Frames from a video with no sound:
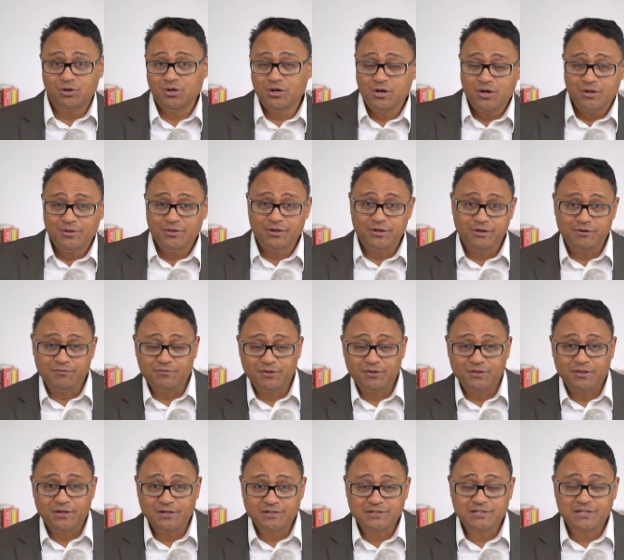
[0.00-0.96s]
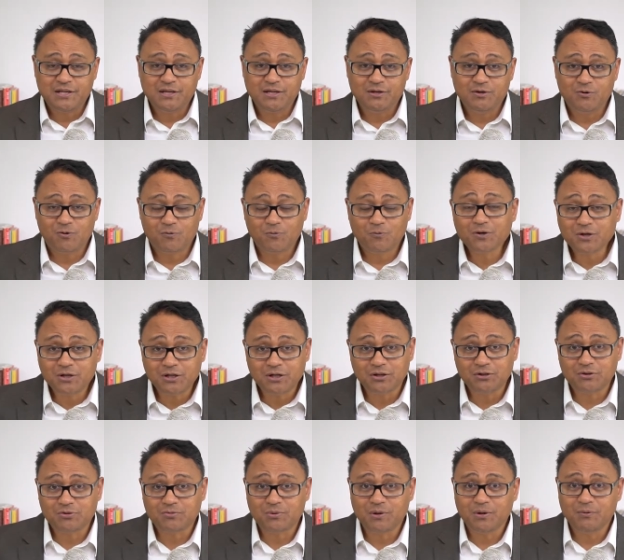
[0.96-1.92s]
the different things that you are working
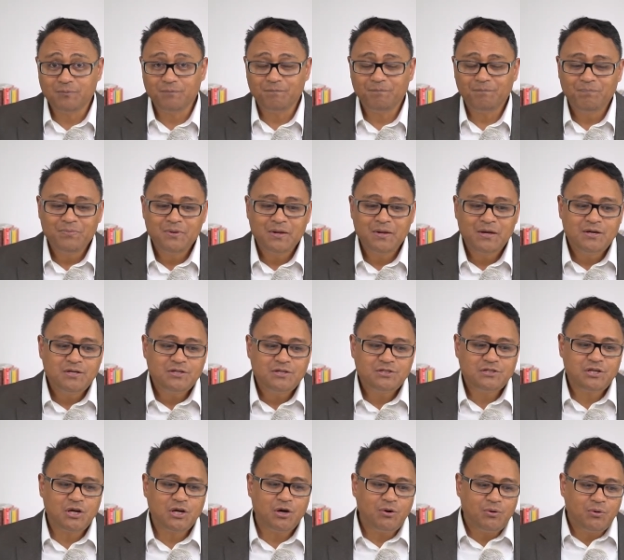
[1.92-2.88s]
through. So,